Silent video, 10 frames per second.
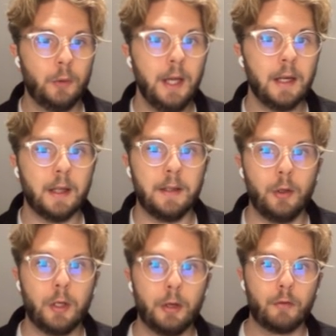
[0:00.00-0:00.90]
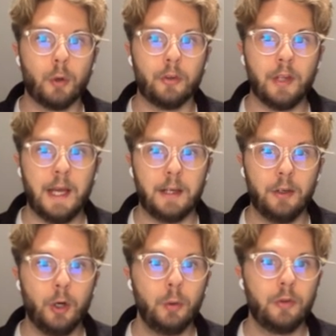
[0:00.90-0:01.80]
So yeah, and you can of course
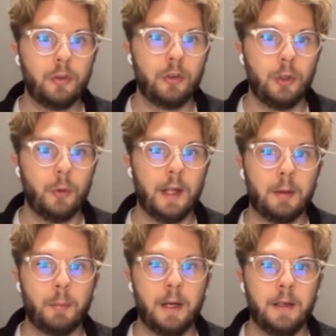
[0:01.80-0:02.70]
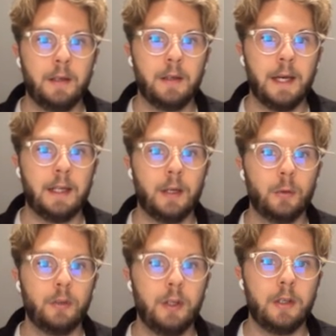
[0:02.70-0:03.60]
add notes. You do that by adding
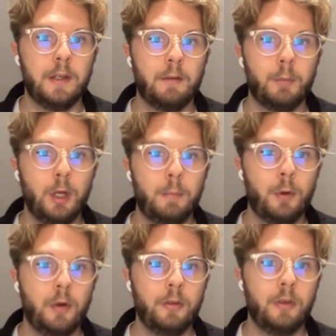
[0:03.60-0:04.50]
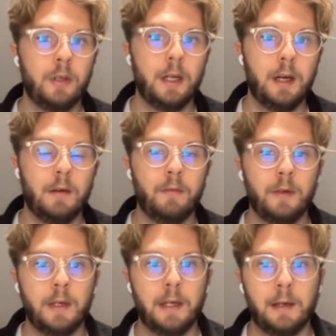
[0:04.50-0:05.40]
notes. You can have bullet points, you can have
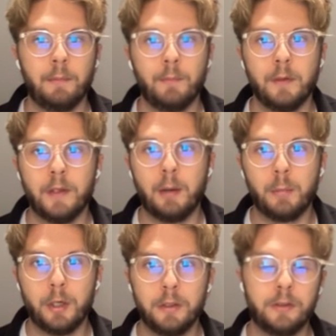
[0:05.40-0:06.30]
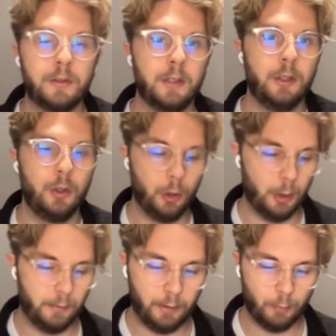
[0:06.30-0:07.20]
numbers, and you
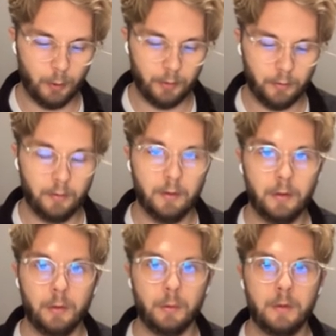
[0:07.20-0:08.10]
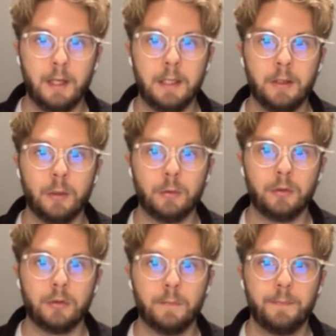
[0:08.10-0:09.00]
can do whatever you want to take
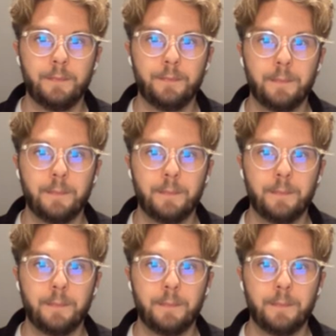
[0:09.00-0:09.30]
notes.